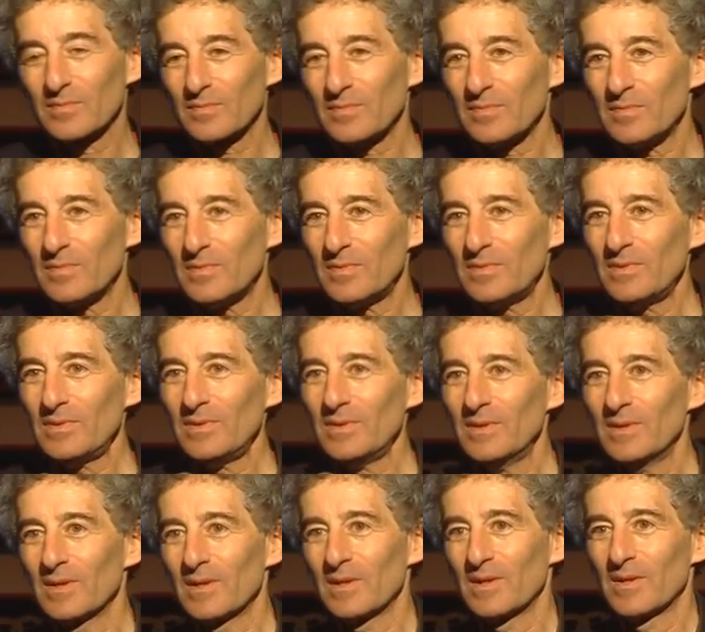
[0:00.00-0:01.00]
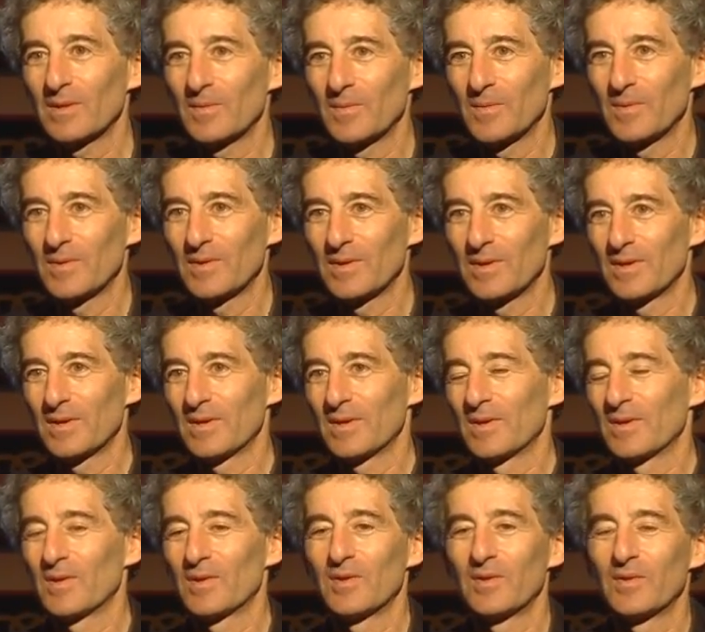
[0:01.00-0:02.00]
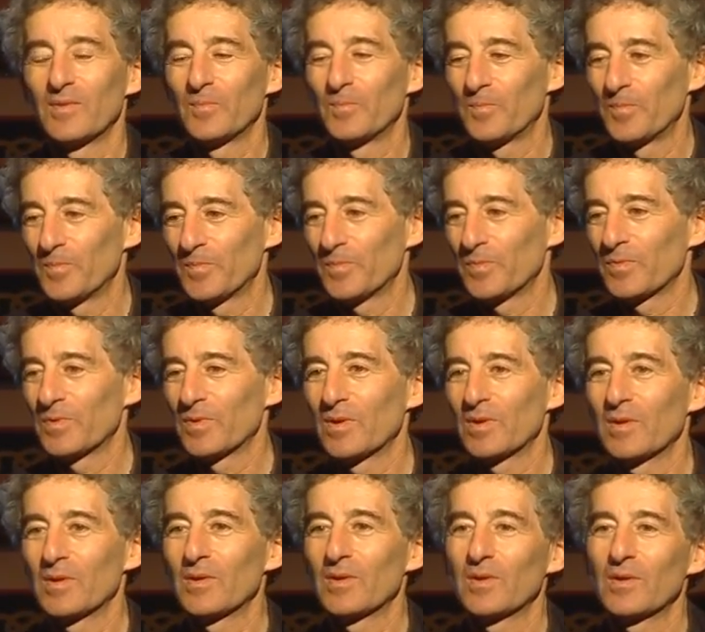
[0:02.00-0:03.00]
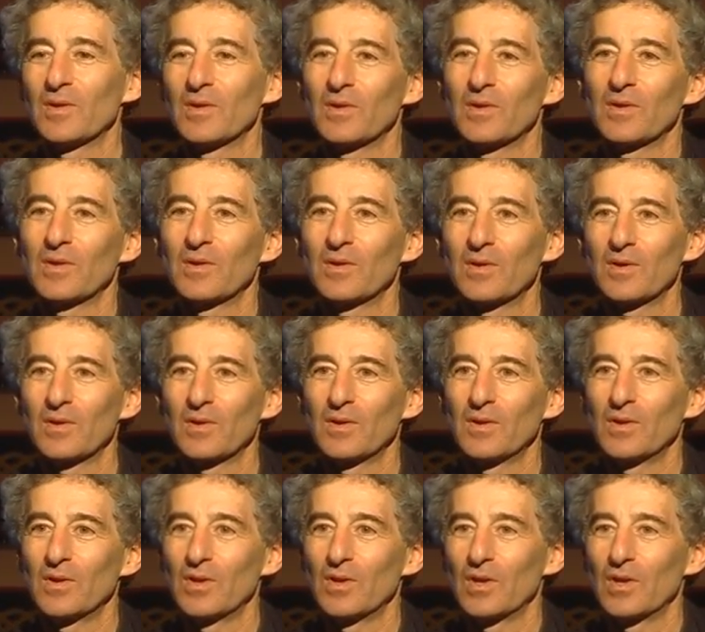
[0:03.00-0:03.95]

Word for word: Can you talk about that related to uh, climate and rainfall?